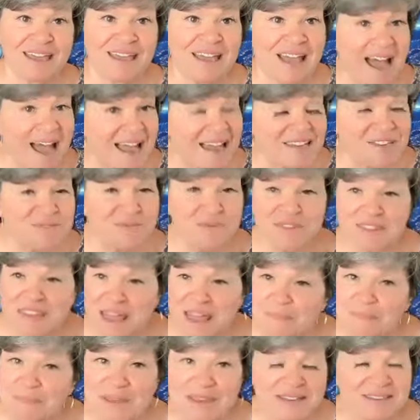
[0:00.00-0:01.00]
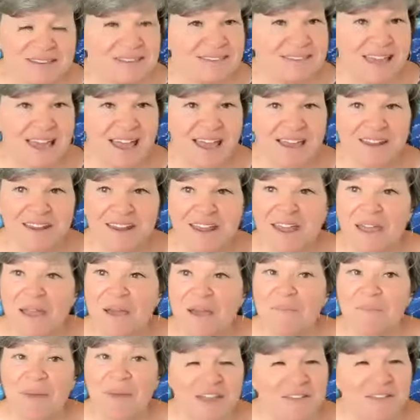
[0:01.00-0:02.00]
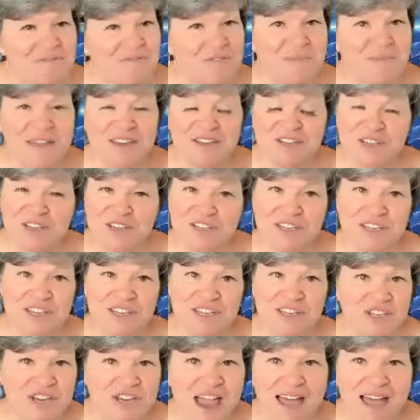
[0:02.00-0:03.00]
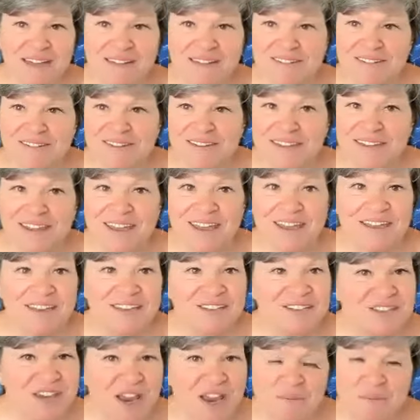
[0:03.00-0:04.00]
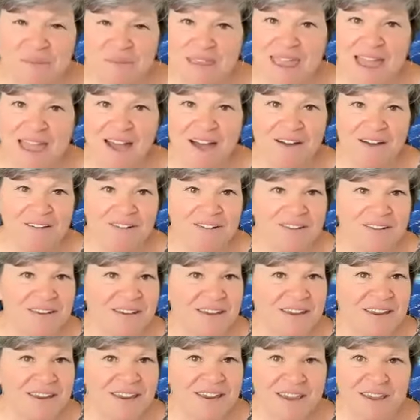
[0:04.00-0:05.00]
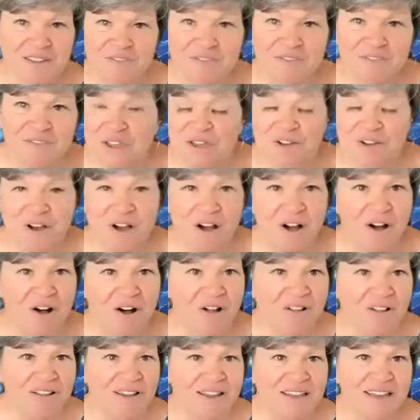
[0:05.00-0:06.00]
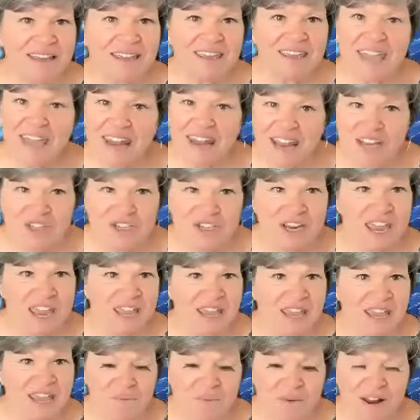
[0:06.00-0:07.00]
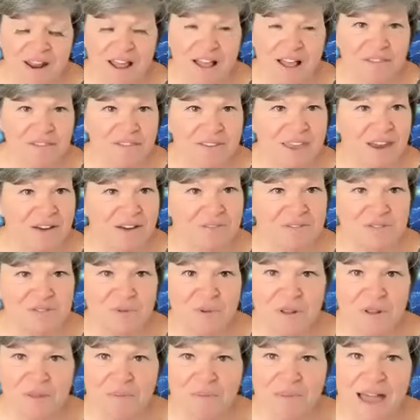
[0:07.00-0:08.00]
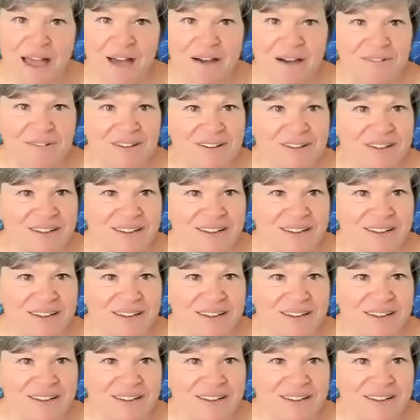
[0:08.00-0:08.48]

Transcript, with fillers: Guys, with that being said, my information's in the chat. Check me out. Give me a call. Get educated on what healthcare is all about.